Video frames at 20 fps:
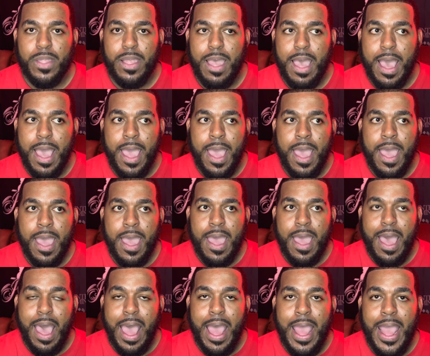I
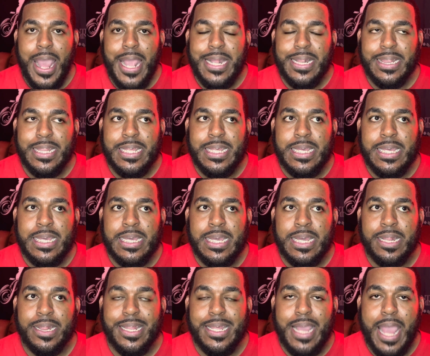hate
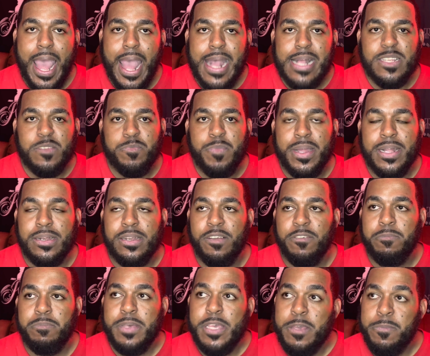the aspect
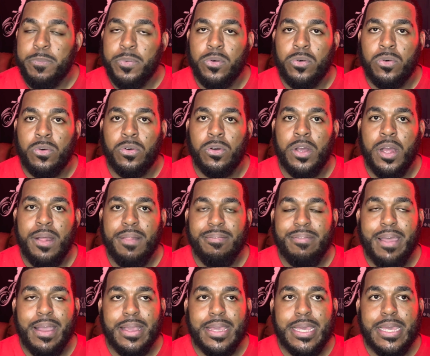of people
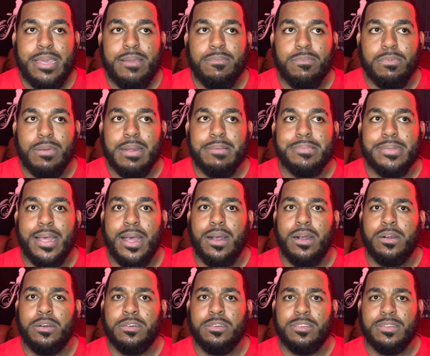that keep
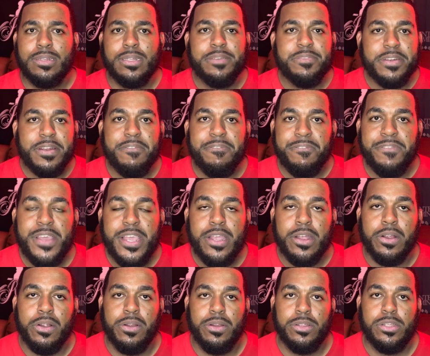reptiles living in fear,